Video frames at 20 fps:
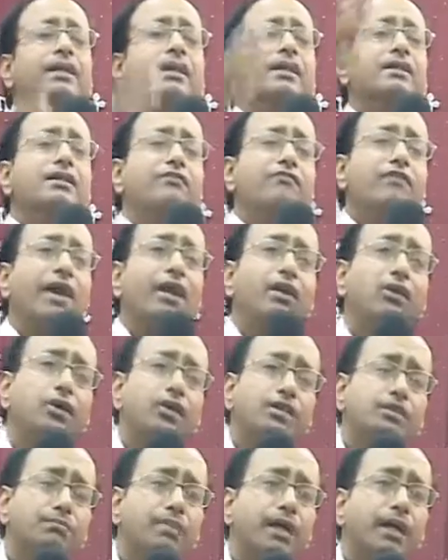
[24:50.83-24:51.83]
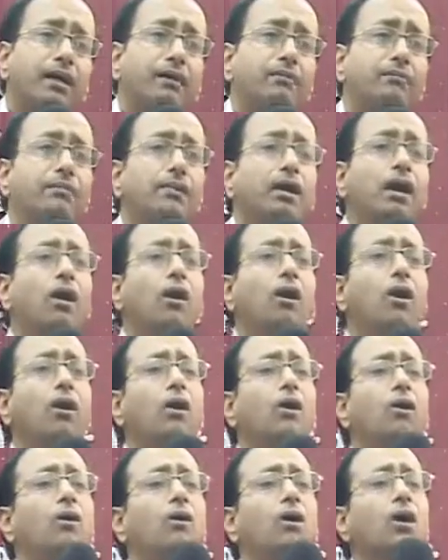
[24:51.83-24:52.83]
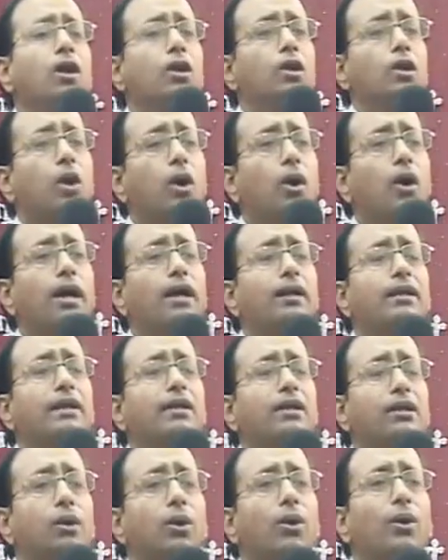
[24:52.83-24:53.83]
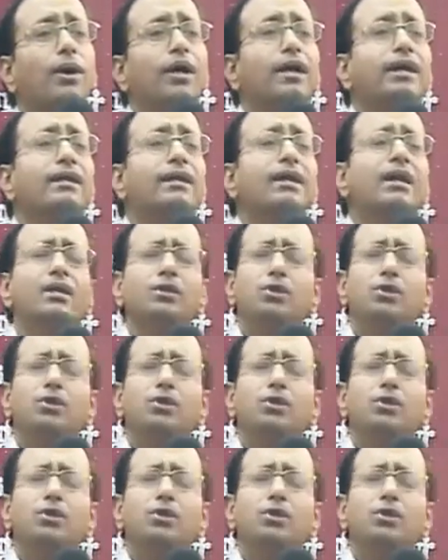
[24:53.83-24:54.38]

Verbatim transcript: The value has become, oh, lower and lower.